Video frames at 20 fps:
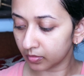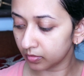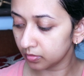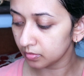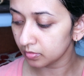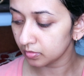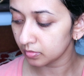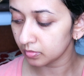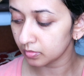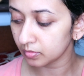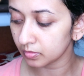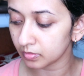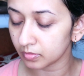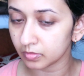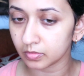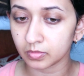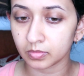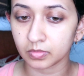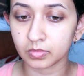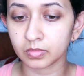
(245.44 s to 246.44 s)
palm,
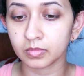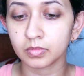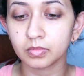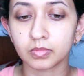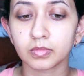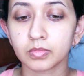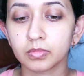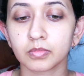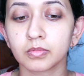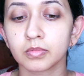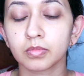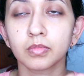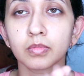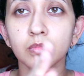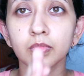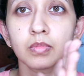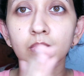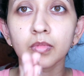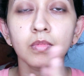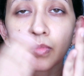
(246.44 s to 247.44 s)
and I'm
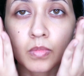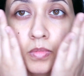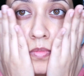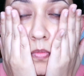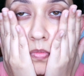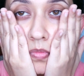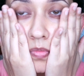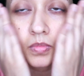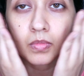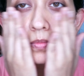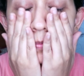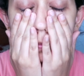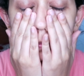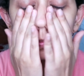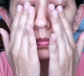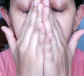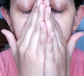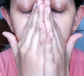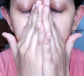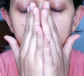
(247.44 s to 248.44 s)
going to pat
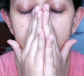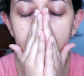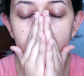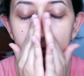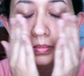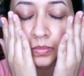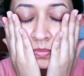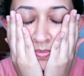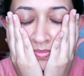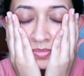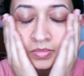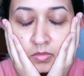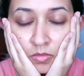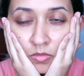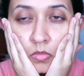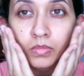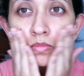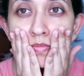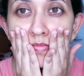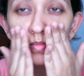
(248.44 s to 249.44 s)
this all over my
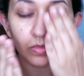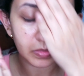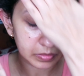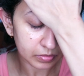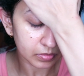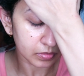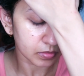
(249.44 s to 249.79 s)
skin.